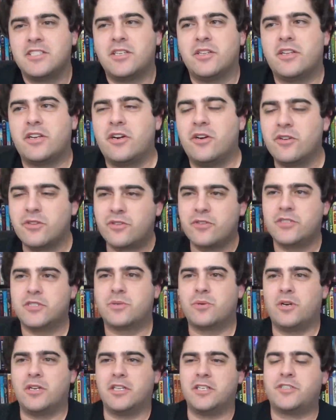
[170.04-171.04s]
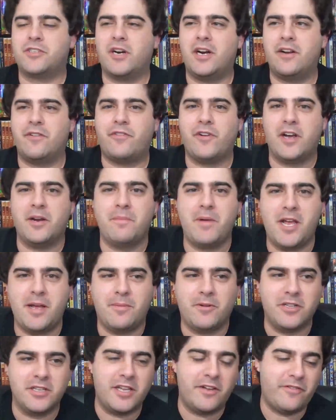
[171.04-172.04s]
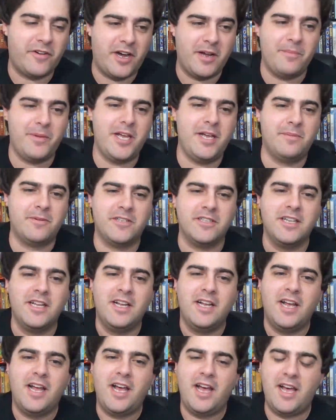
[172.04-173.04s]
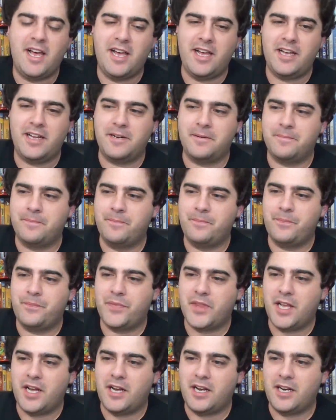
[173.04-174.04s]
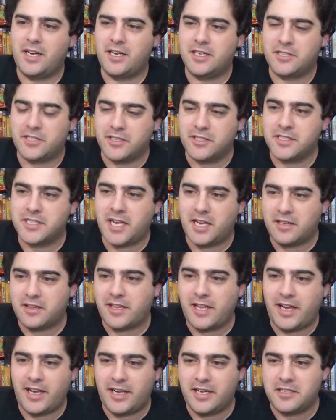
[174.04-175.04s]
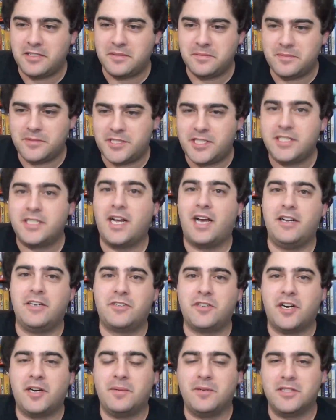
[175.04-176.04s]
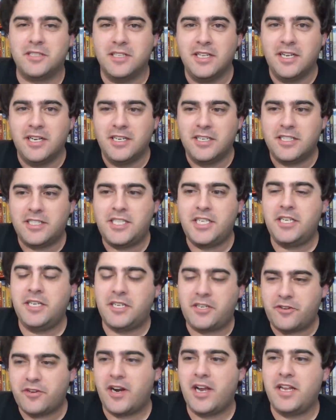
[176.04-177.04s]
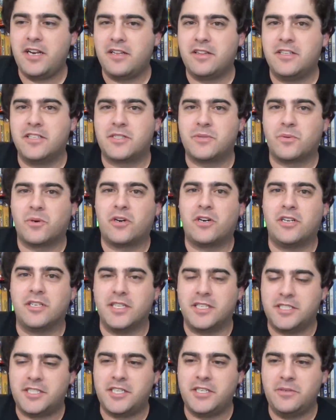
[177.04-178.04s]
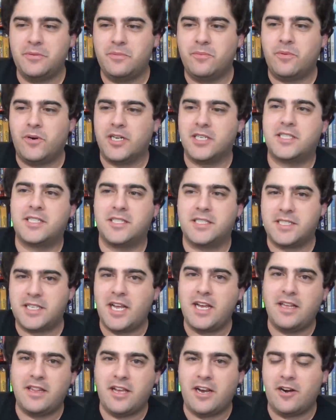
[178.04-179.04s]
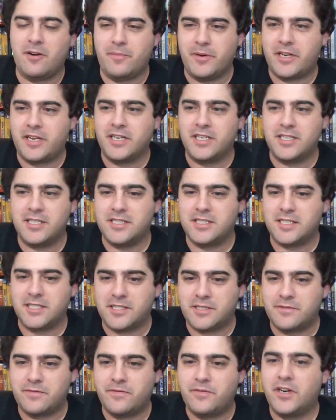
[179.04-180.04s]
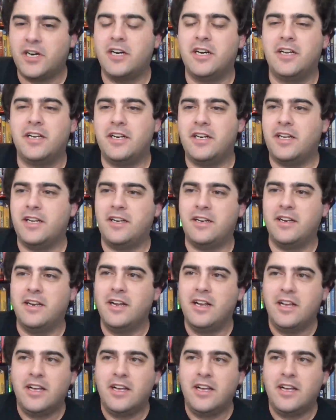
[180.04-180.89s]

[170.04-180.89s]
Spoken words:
they're going through this world, they're trying to find Mabel, and they find Mabel, and it turns out that she's not in trouble. She created this world, and she wants to stay there because it's fun, and